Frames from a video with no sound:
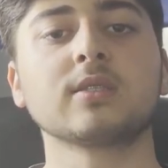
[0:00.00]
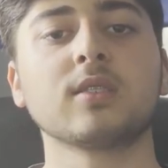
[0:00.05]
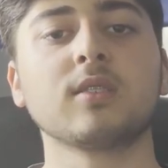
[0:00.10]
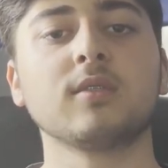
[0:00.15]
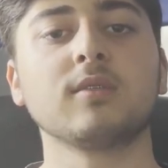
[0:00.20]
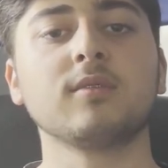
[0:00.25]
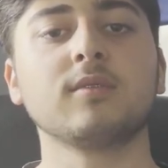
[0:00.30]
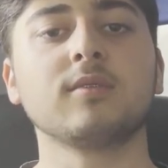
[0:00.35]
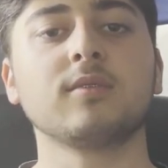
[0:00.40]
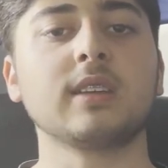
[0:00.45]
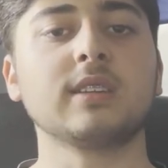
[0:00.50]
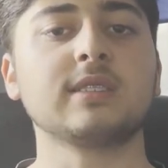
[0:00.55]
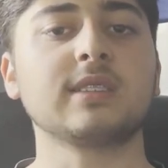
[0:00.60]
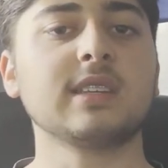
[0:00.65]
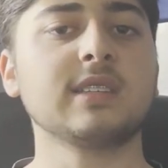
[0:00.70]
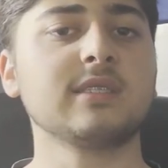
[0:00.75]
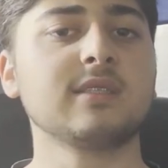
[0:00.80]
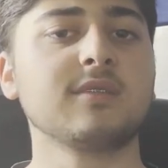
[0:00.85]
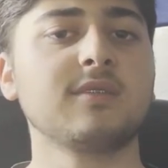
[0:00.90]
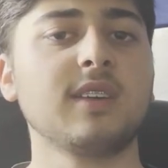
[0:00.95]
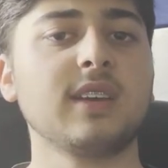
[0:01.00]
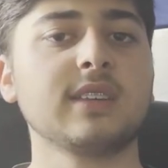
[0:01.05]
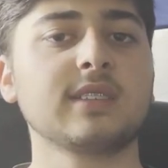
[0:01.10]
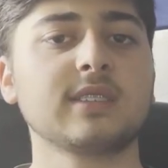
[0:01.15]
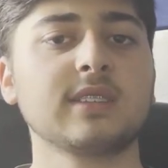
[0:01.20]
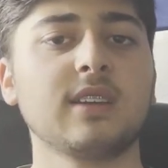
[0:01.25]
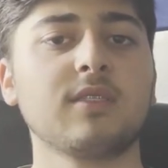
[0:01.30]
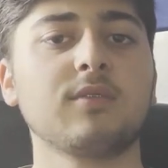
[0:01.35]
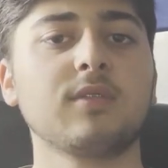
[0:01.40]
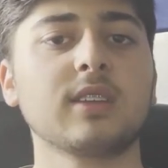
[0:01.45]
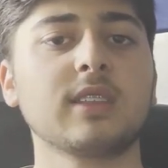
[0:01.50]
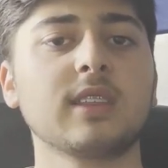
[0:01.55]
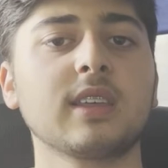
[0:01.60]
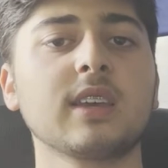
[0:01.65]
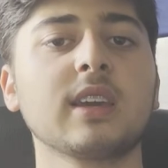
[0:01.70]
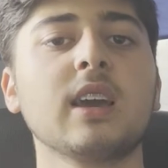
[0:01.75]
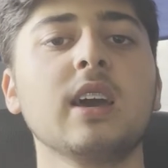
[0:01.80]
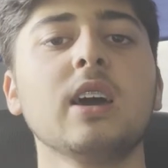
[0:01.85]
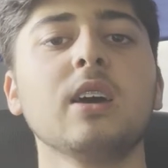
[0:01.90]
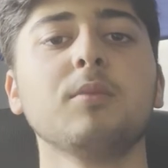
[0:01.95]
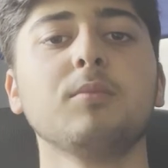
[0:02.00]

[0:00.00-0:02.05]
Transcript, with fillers: of its interface and everything,